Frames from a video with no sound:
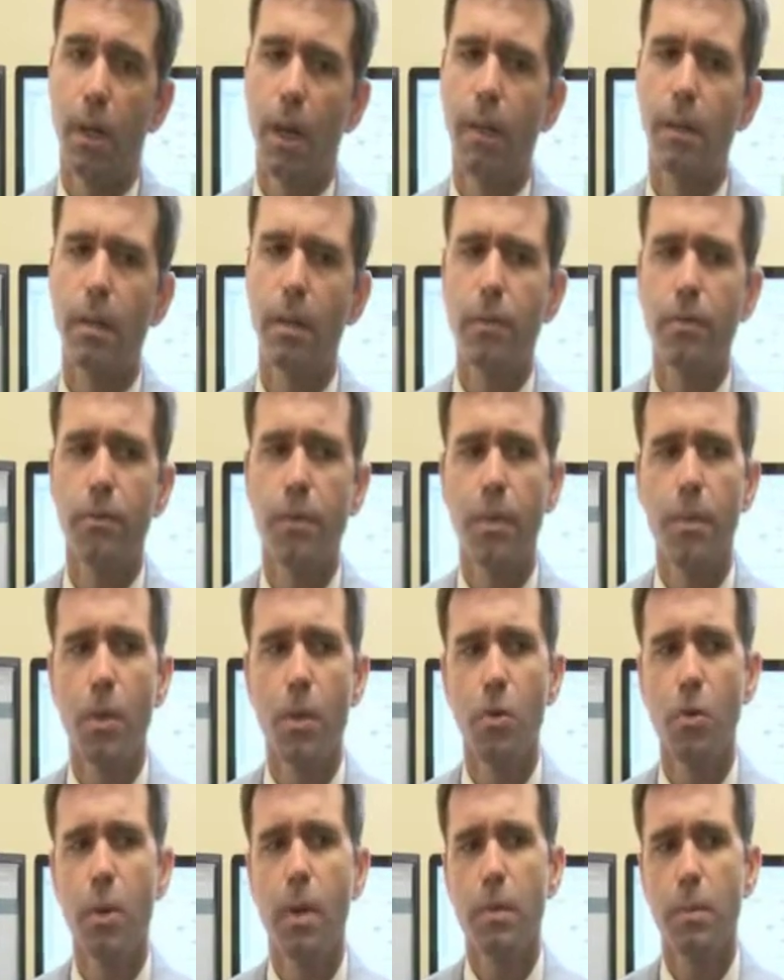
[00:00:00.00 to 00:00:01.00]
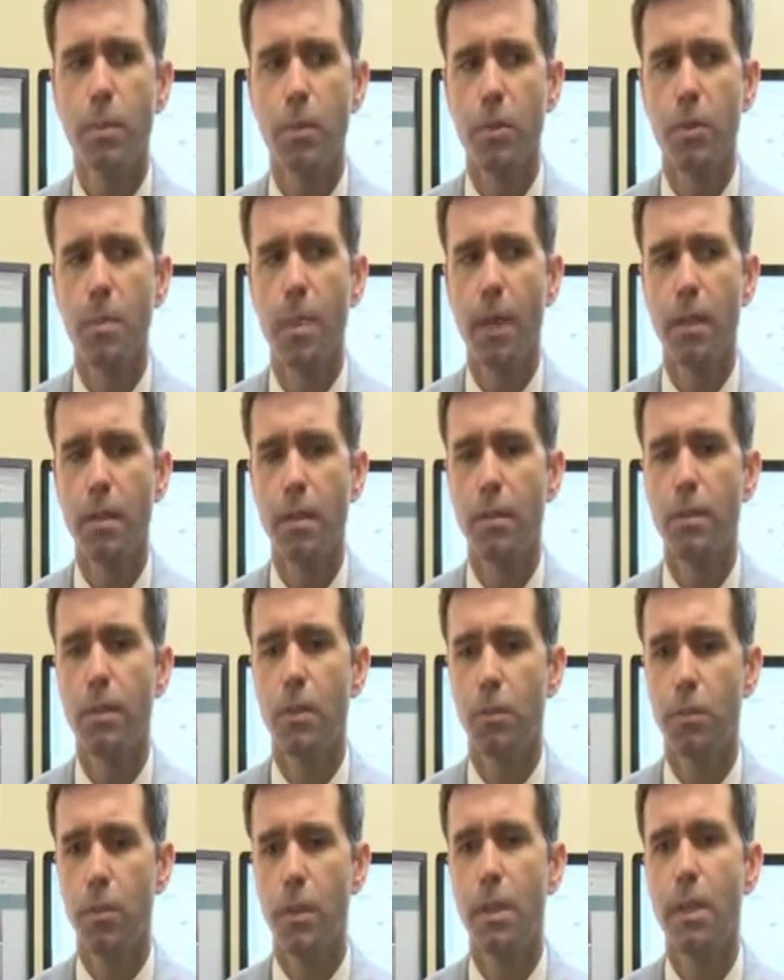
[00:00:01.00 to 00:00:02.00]
I think from the U.S. perspective,
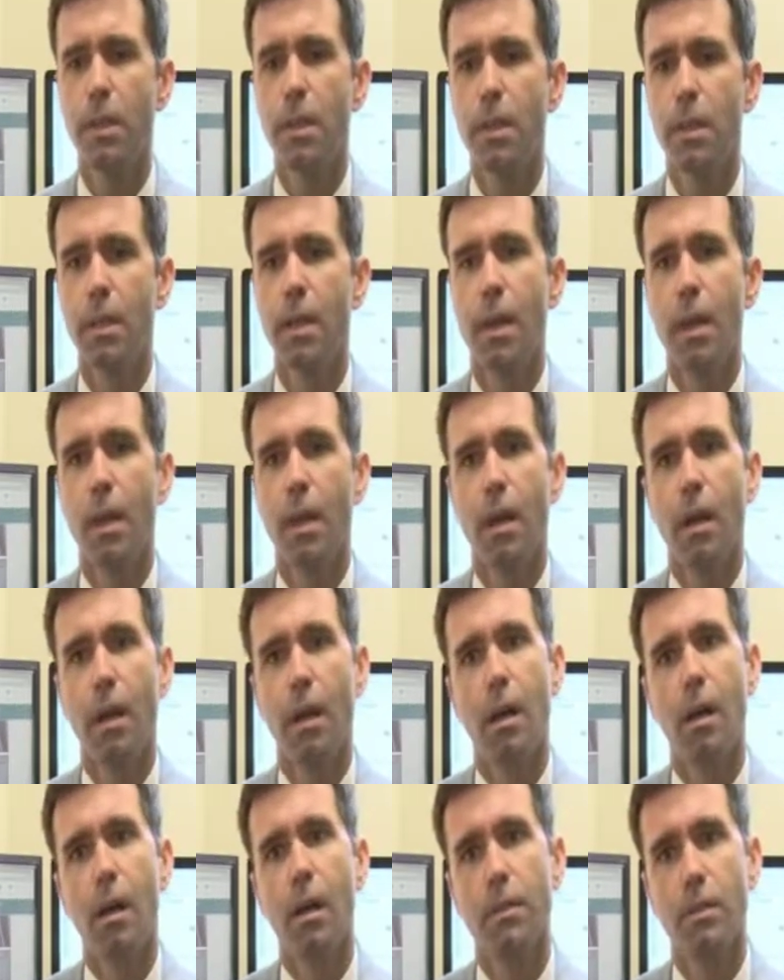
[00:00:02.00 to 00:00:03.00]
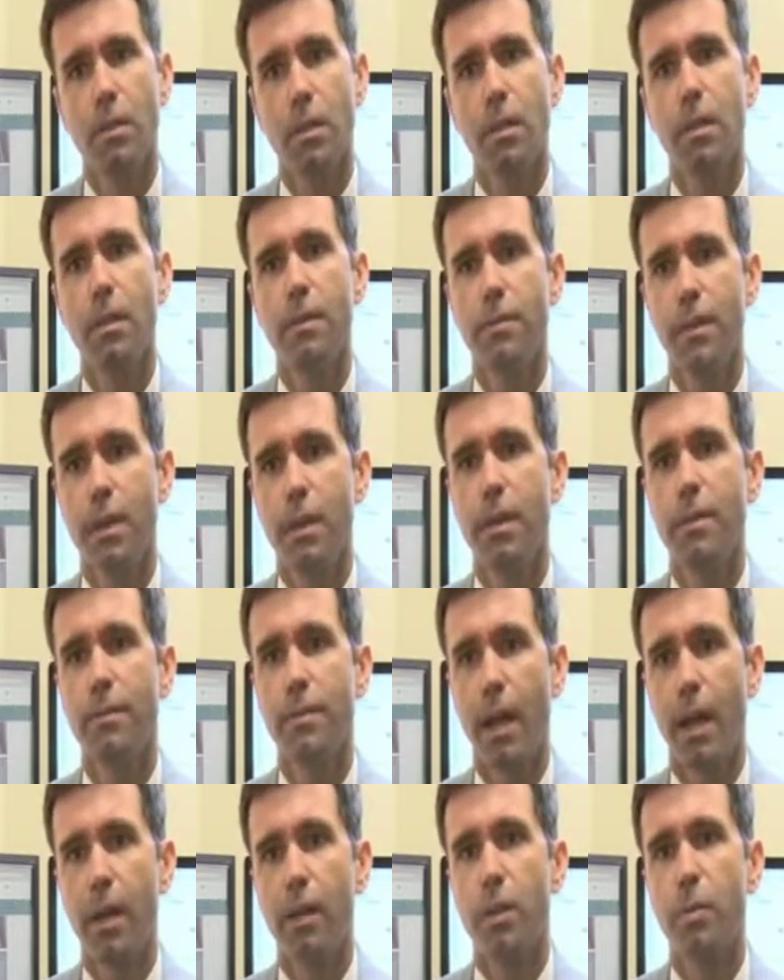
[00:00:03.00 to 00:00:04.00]
it's really uh, still a very
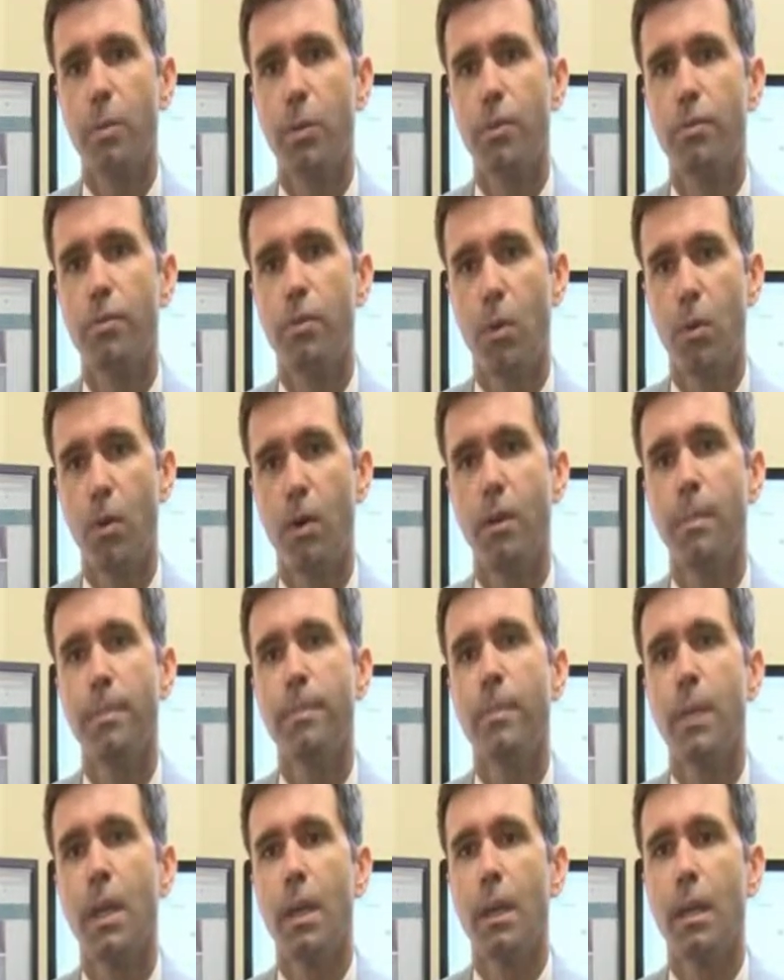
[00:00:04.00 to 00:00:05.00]
valuable forum.